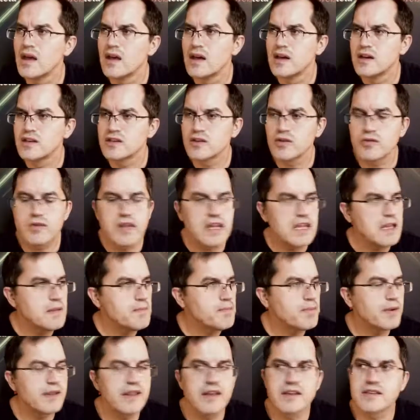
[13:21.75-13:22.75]
So the
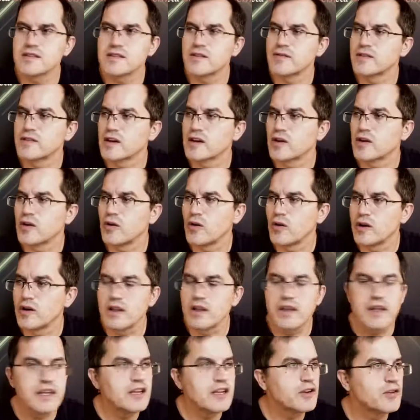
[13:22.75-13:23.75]
impedance of the coil
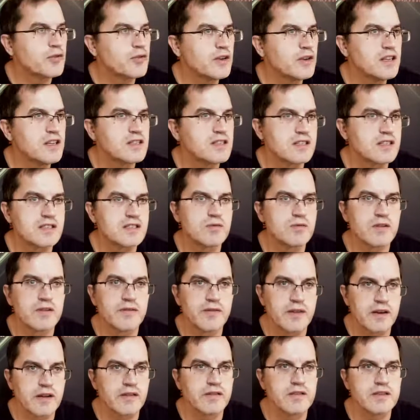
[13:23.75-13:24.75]
increases with
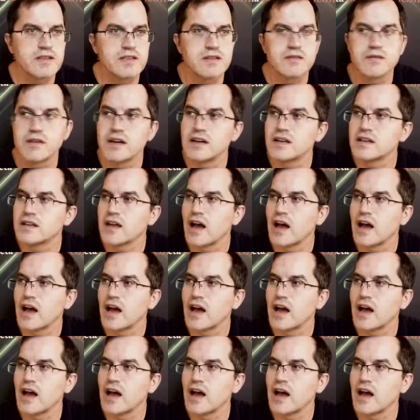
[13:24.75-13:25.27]
frequency, right?